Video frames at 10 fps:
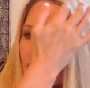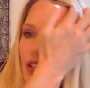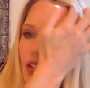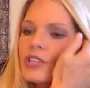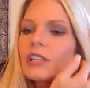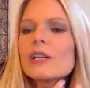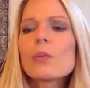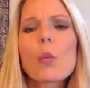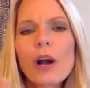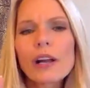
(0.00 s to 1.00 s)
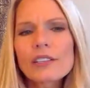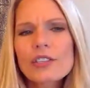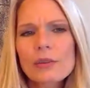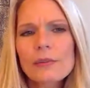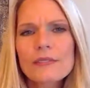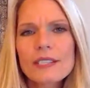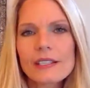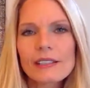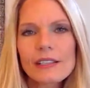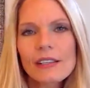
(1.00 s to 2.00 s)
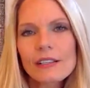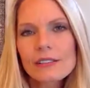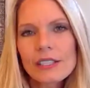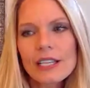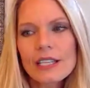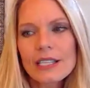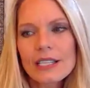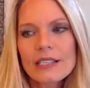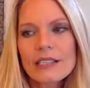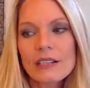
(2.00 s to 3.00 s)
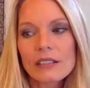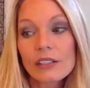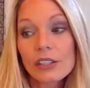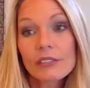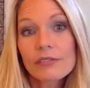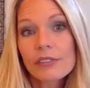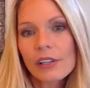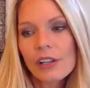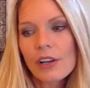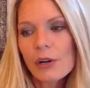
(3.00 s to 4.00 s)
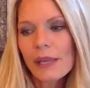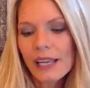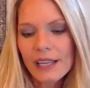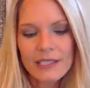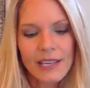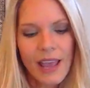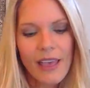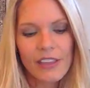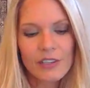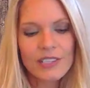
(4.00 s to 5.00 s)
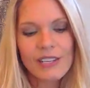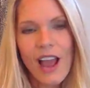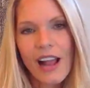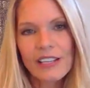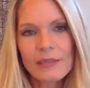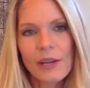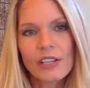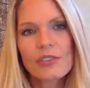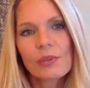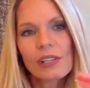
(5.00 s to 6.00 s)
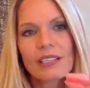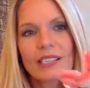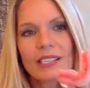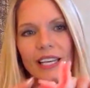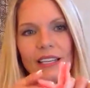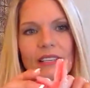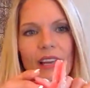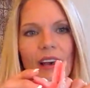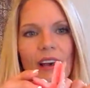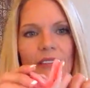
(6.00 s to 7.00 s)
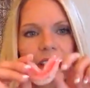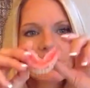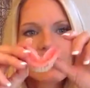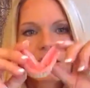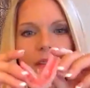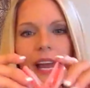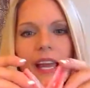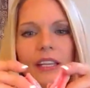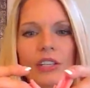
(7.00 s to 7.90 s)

Usually 1 tube of silicone is good for the lower because there's not as much real estate to cover, right?